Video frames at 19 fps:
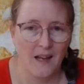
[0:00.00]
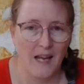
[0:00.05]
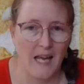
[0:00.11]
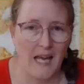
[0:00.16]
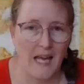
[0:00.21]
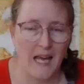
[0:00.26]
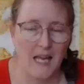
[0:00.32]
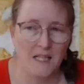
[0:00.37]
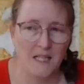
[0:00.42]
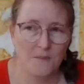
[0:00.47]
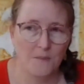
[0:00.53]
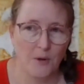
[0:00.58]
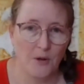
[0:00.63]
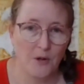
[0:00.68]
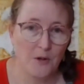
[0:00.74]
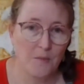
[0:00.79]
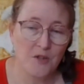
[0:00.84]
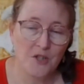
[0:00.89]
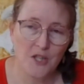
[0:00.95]
And
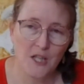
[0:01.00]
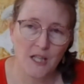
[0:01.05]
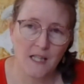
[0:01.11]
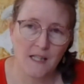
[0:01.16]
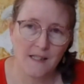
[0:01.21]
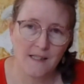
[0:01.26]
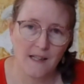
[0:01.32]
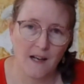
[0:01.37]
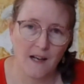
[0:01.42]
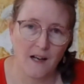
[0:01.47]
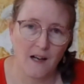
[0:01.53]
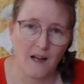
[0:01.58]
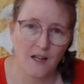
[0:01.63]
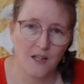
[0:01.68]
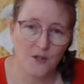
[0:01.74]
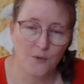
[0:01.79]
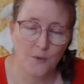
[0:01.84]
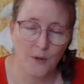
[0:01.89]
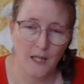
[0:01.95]
both machines
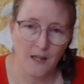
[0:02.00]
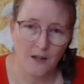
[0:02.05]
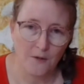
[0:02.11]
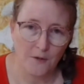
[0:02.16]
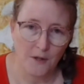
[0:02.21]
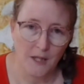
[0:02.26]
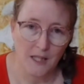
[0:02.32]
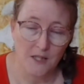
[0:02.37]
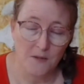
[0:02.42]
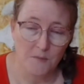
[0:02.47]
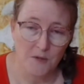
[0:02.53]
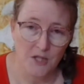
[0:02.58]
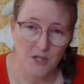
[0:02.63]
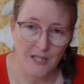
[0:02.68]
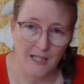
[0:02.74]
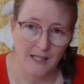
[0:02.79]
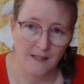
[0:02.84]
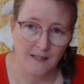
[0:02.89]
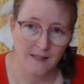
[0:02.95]
are 23-inch
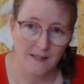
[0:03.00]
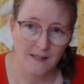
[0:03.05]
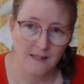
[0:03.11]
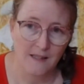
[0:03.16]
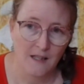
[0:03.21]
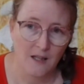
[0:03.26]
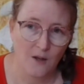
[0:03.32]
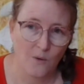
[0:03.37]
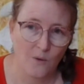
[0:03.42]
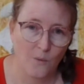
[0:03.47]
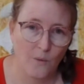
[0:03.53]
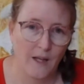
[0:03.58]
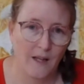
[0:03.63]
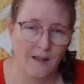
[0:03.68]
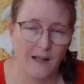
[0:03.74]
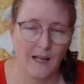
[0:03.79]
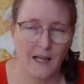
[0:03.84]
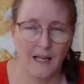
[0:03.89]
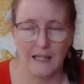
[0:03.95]
machines
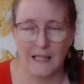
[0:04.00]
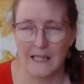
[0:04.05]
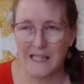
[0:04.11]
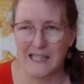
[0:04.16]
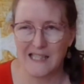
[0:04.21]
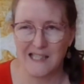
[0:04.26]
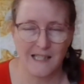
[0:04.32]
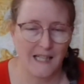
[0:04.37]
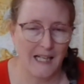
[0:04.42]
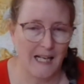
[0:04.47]
with at least an